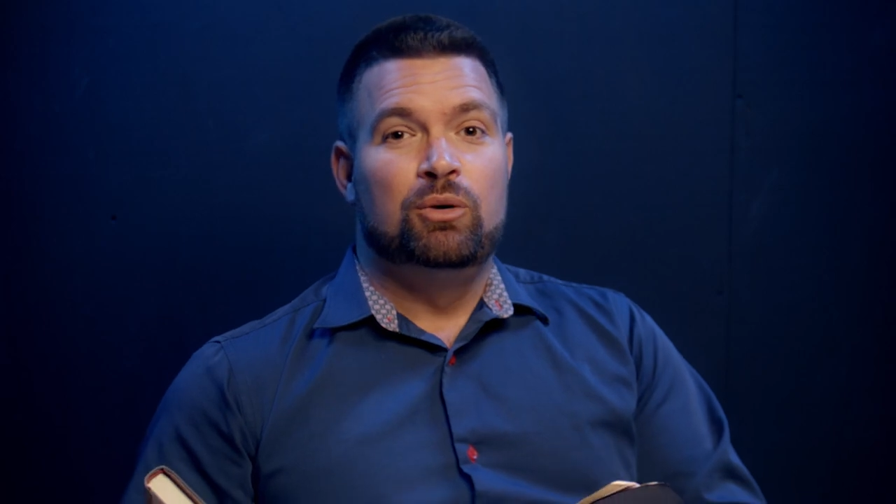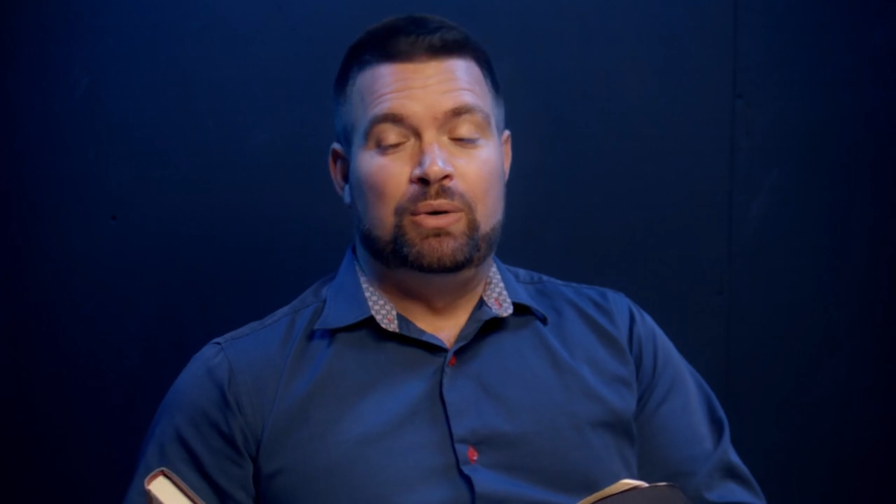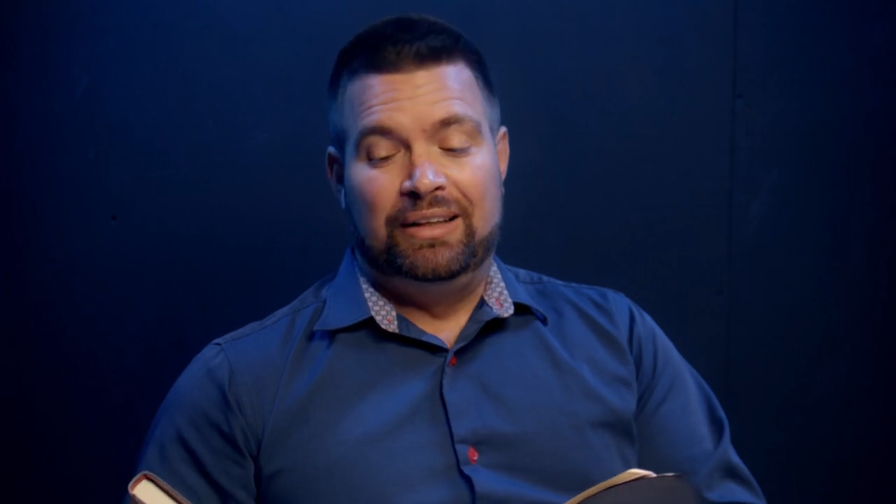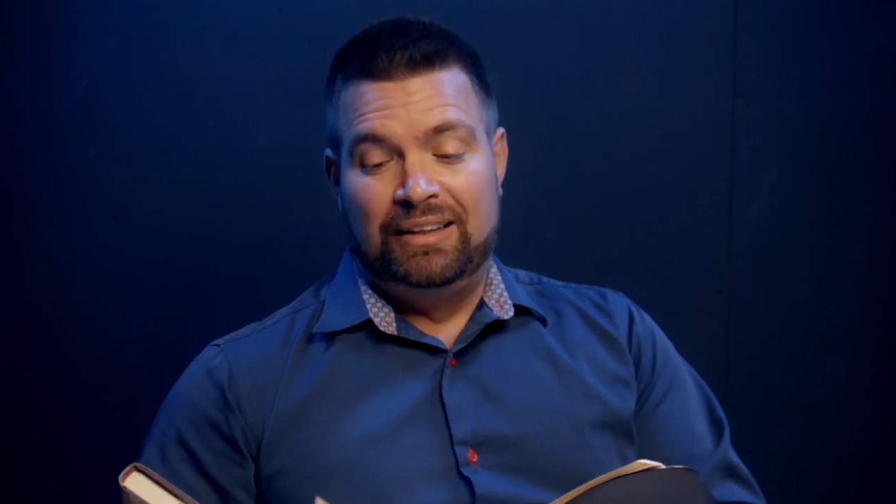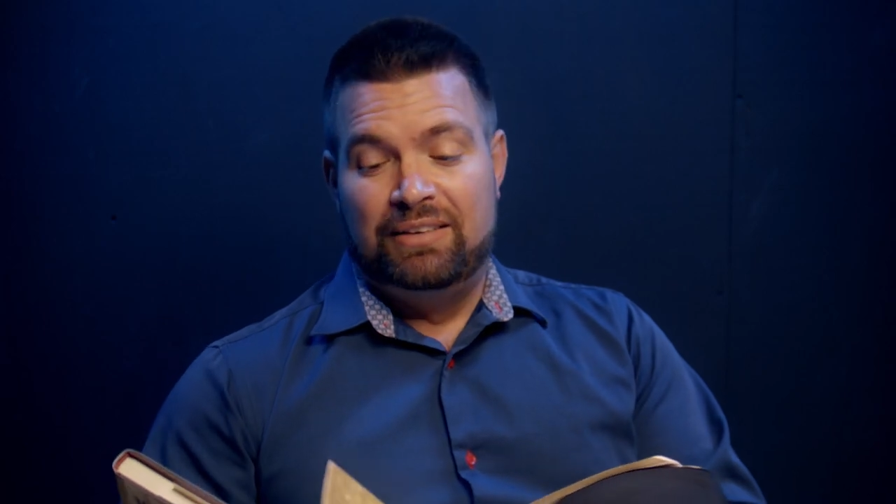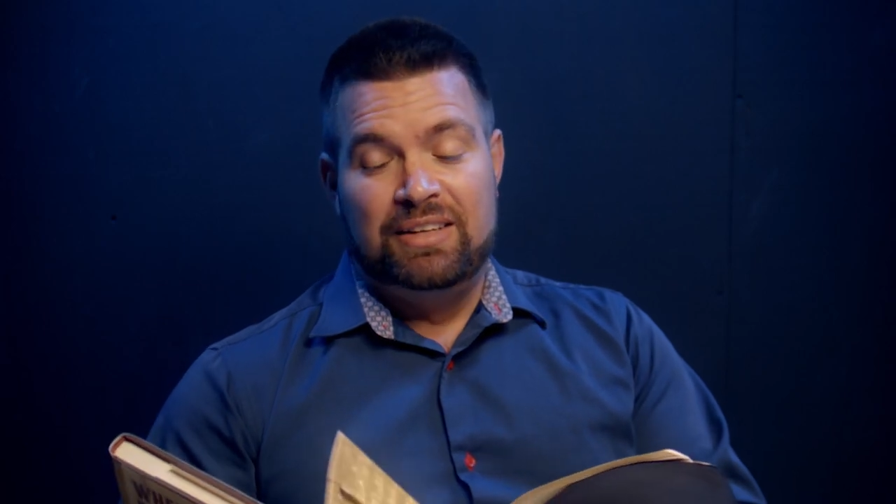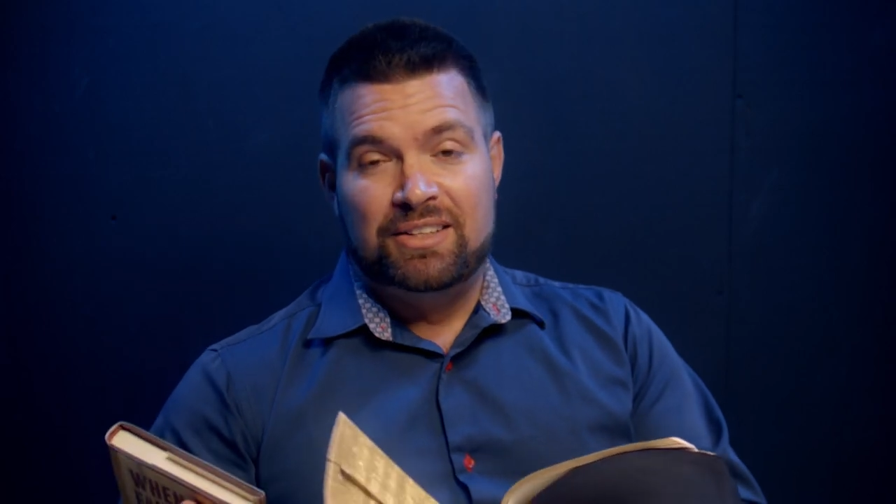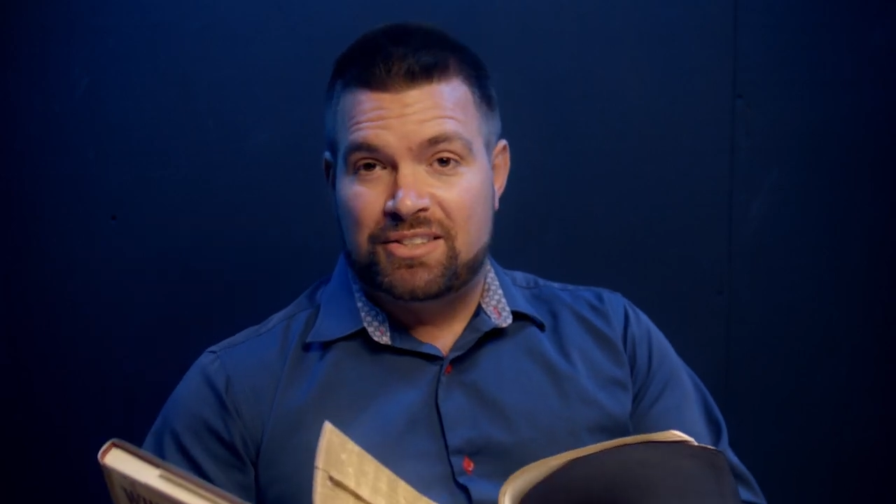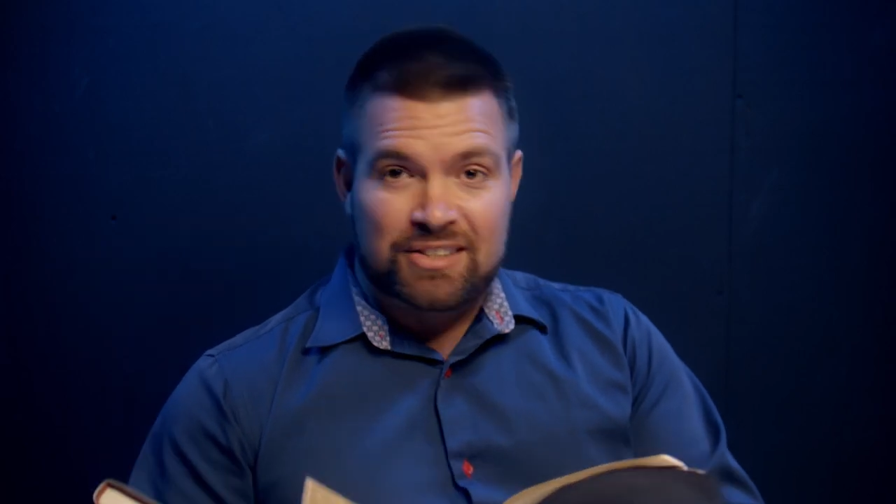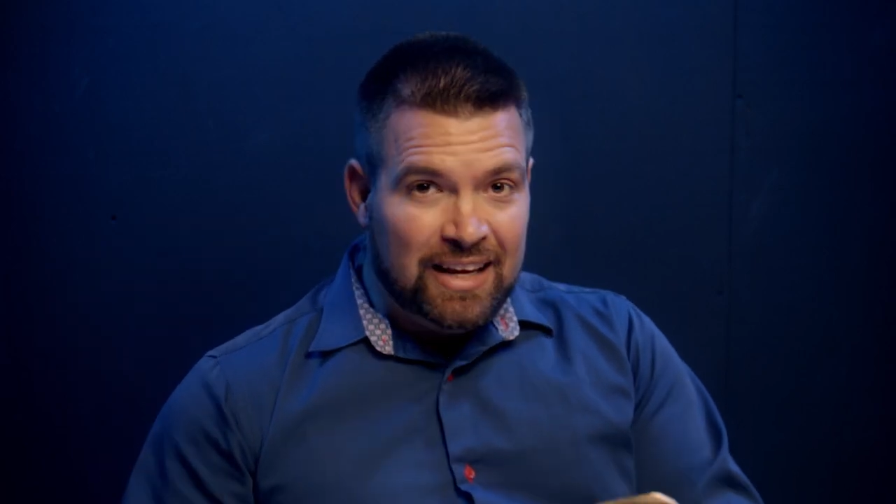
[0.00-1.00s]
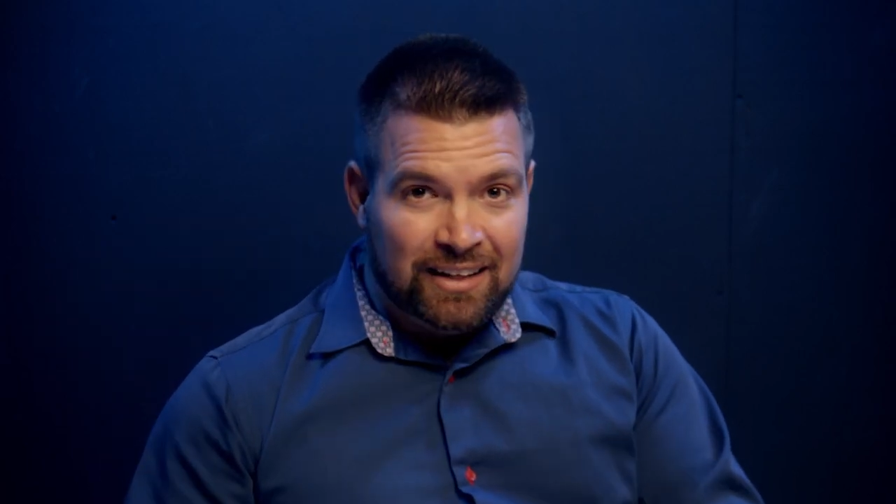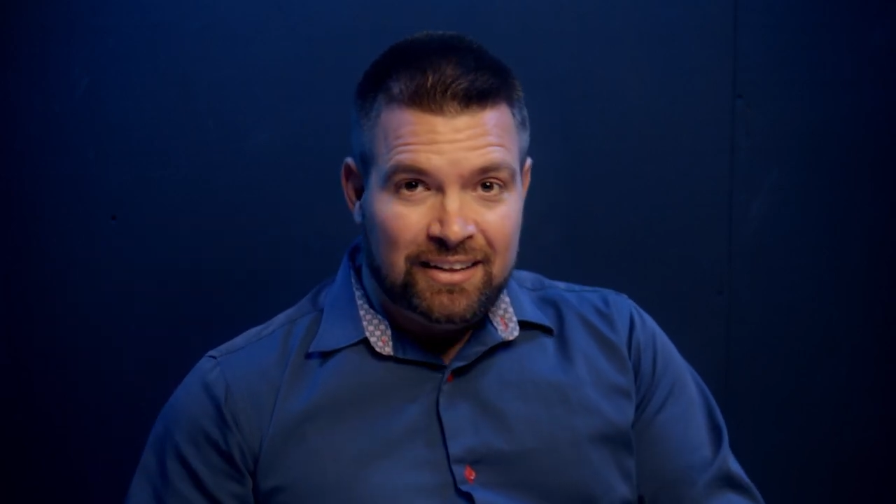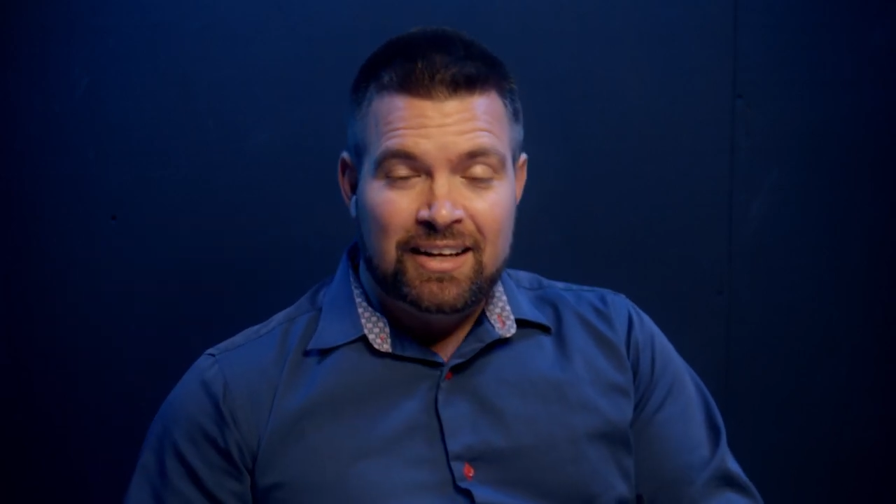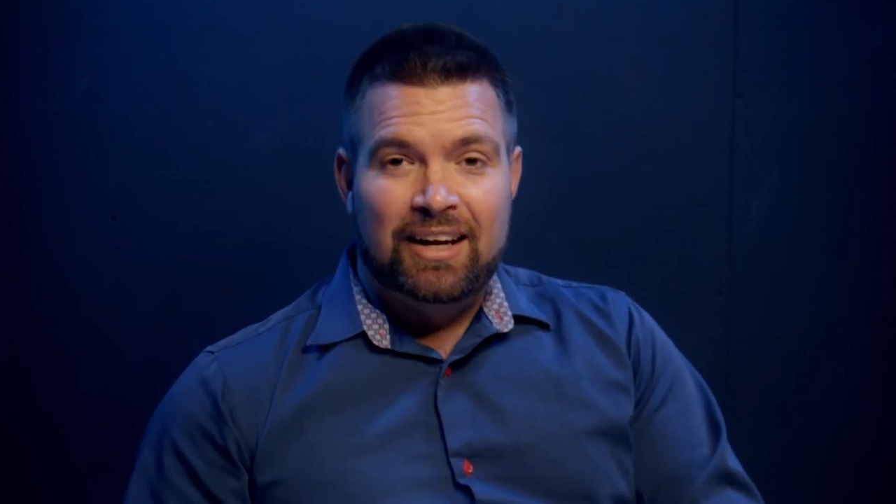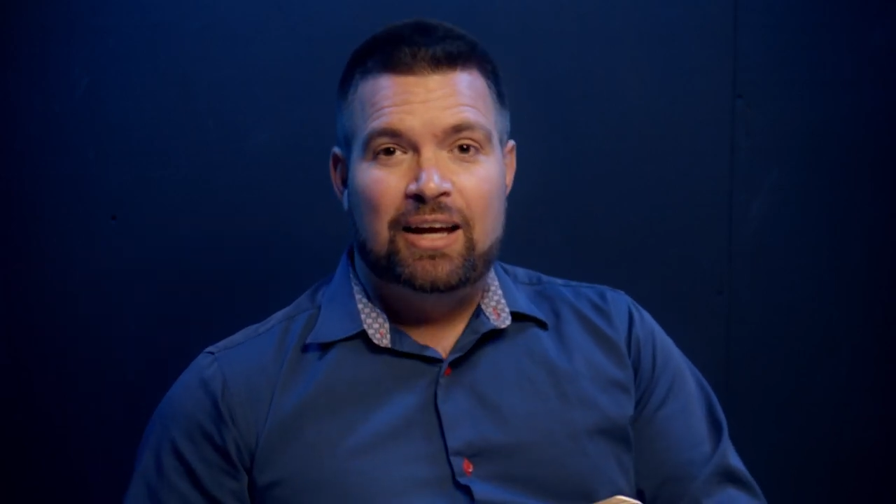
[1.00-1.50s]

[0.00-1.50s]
we live in sin